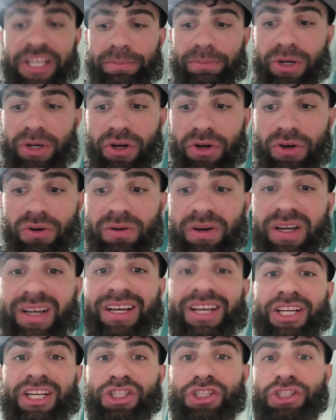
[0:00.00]
Moon,
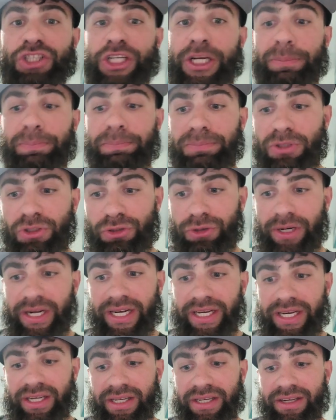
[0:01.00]
Cheap
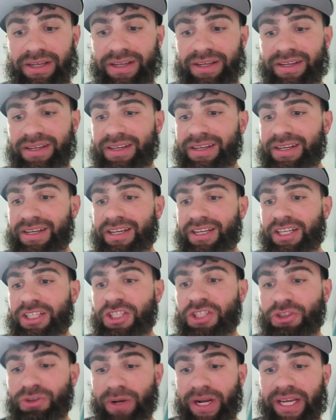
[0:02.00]
Trick,
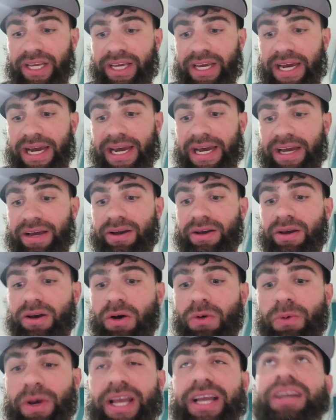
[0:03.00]
Stray Cat,
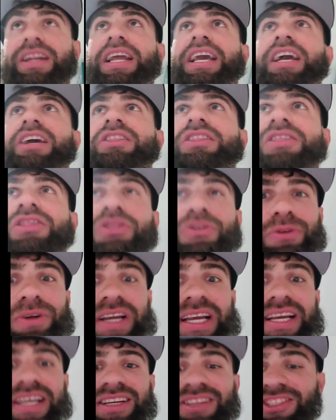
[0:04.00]
Awakening
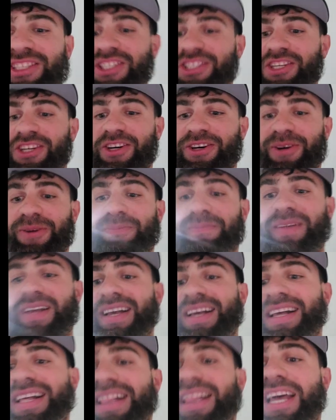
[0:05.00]
3, so
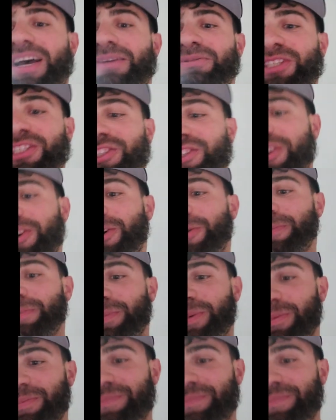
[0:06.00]
that was dope.